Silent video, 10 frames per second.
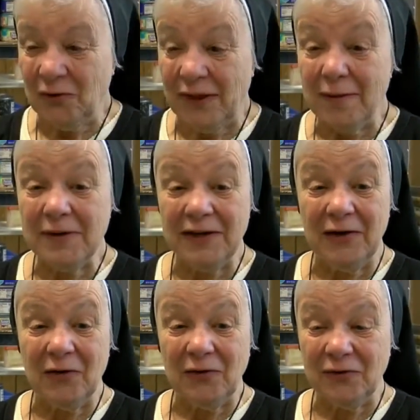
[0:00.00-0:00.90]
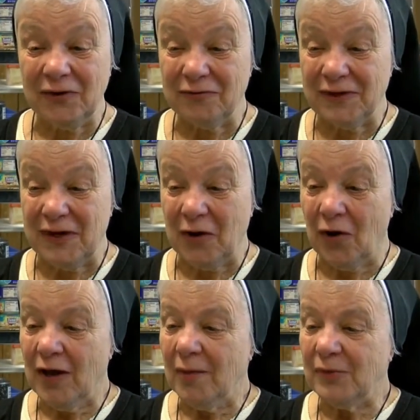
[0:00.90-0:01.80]
I'm getting older every
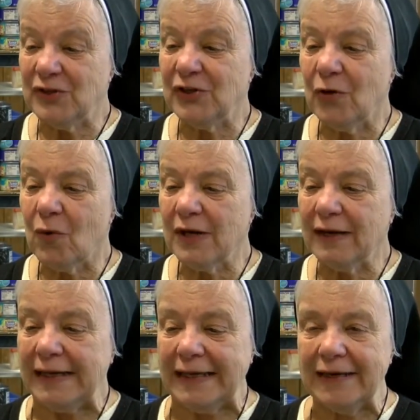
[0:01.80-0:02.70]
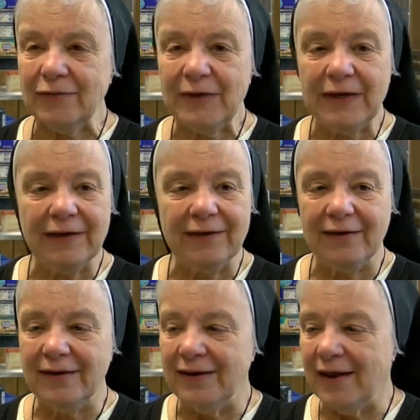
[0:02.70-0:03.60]
year. But you know what? Giving
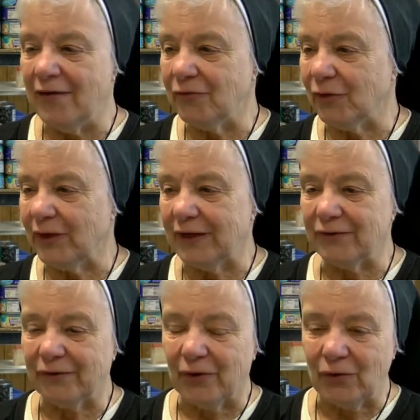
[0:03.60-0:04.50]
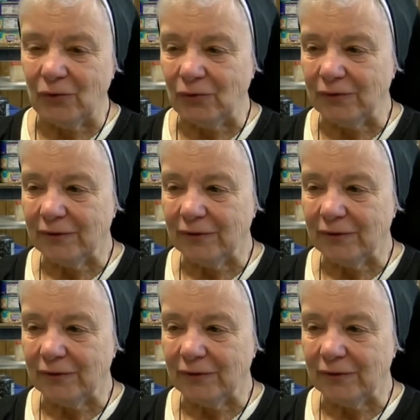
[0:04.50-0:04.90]
never gets old.